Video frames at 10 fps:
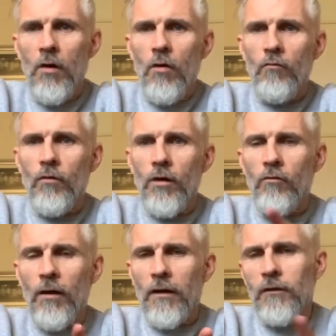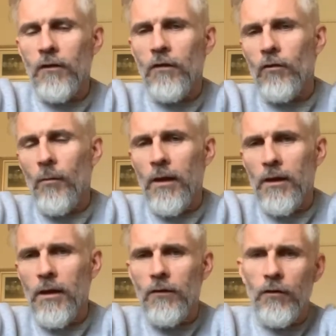regress, so make it
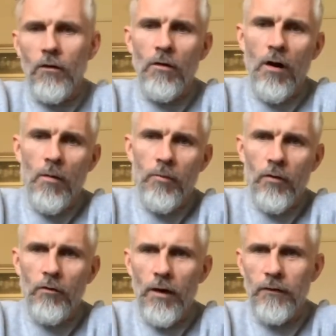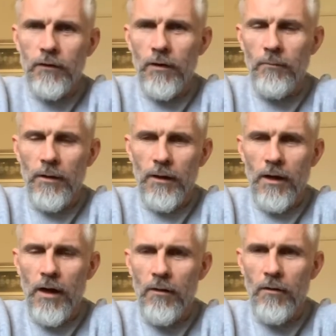easier, or progress, make it
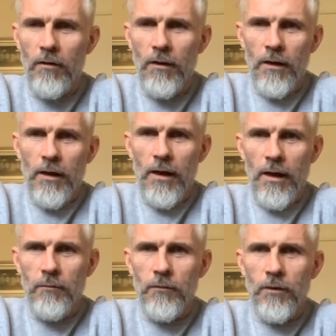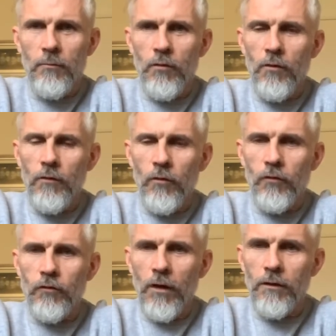harder, to improve your
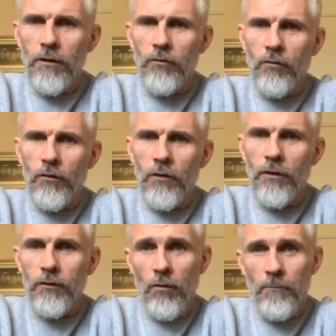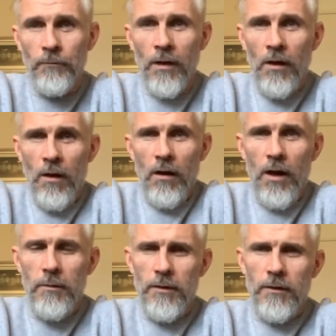strength and endurance. So I'm
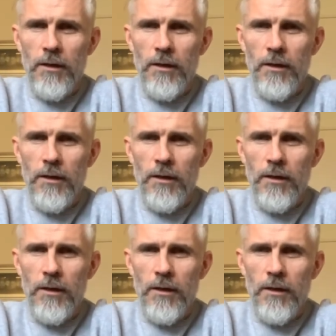in